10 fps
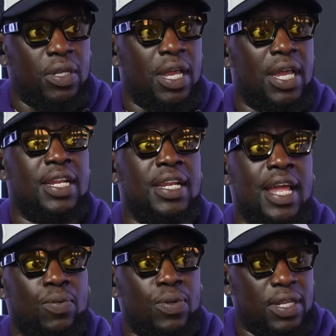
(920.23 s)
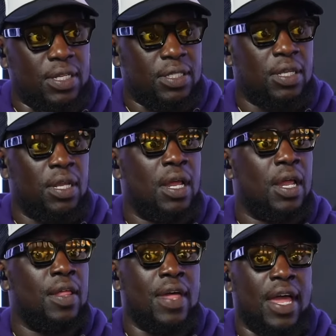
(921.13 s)
and inequities
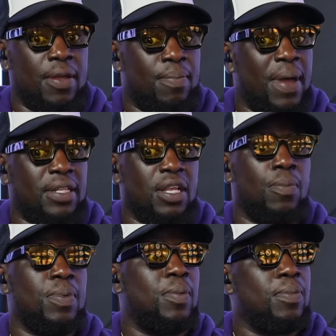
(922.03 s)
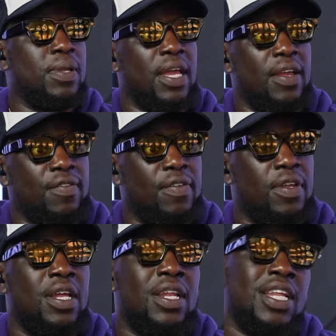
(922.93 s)
that impact how people behave.
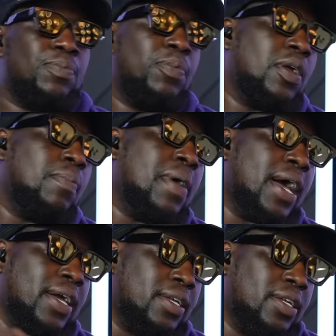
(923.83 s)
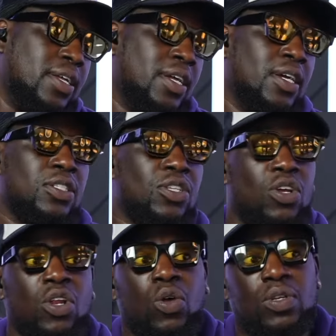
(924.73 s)
Let's bring it back to
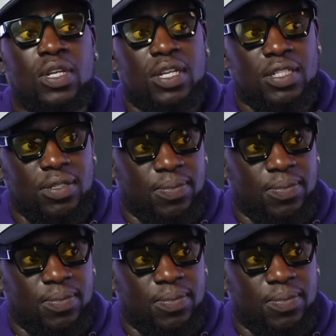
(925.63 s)
colonialism,